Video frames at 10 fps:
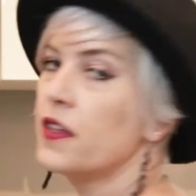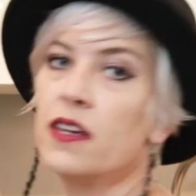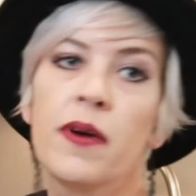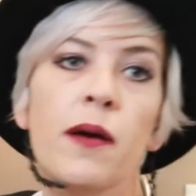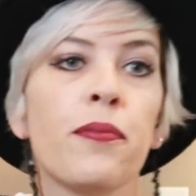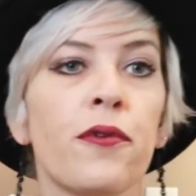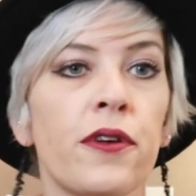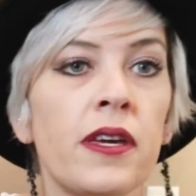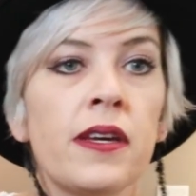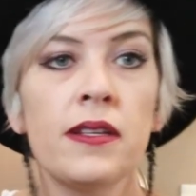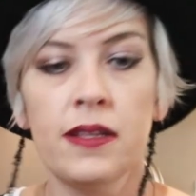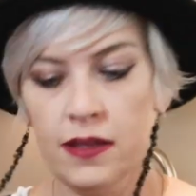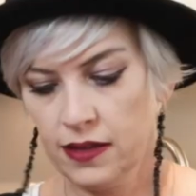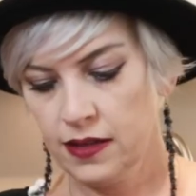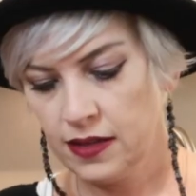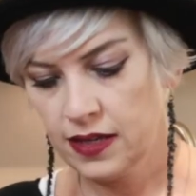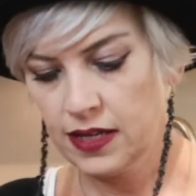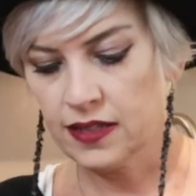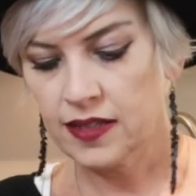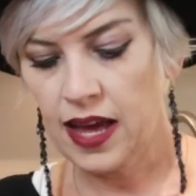thing about Brilliant
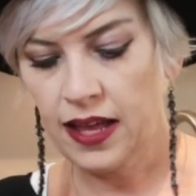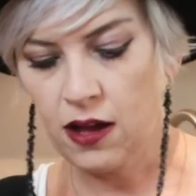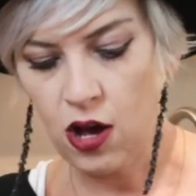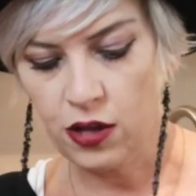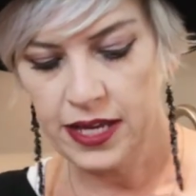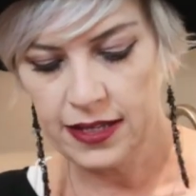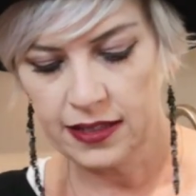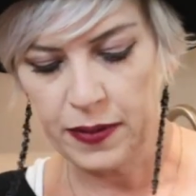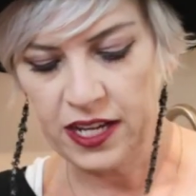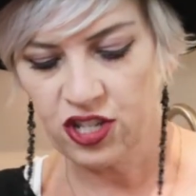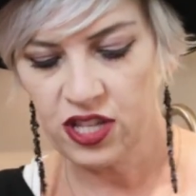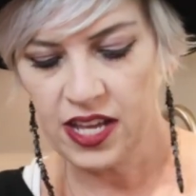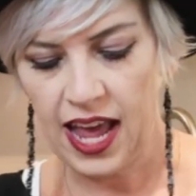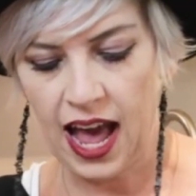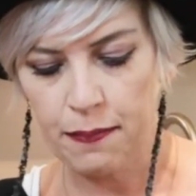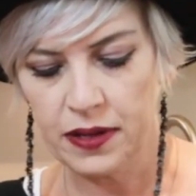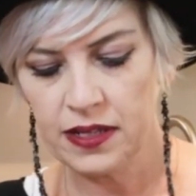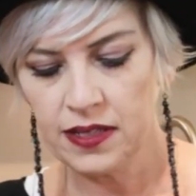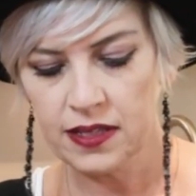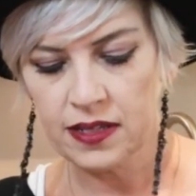is that all the expansion that
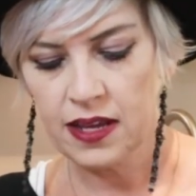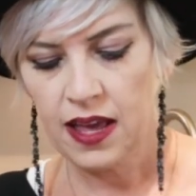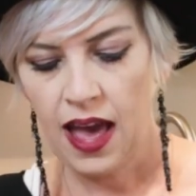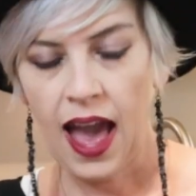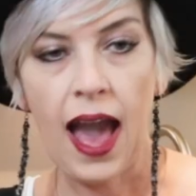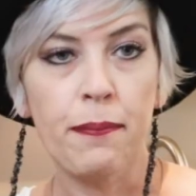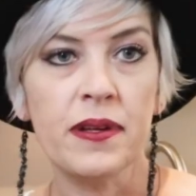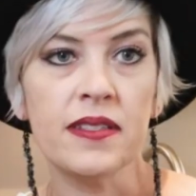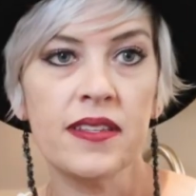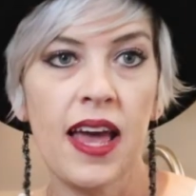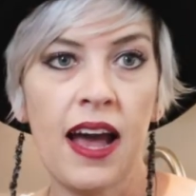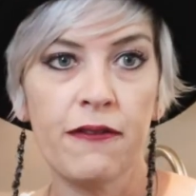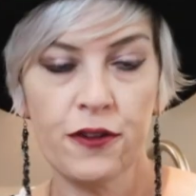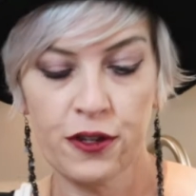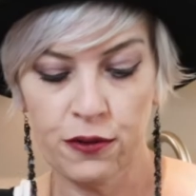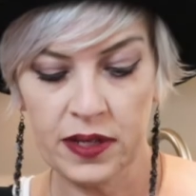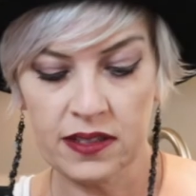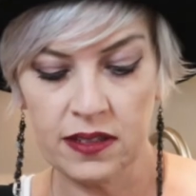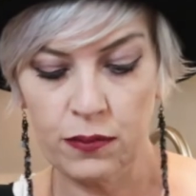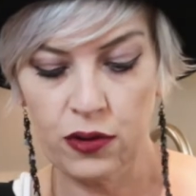happens after your
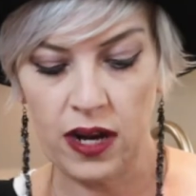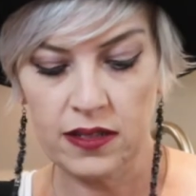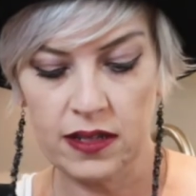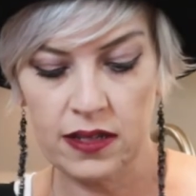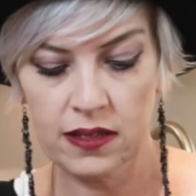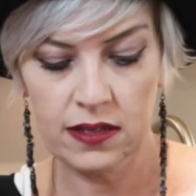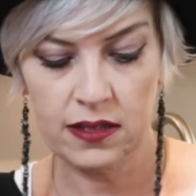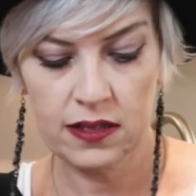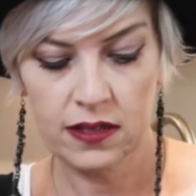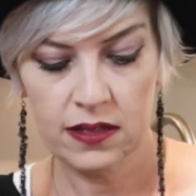mixing process.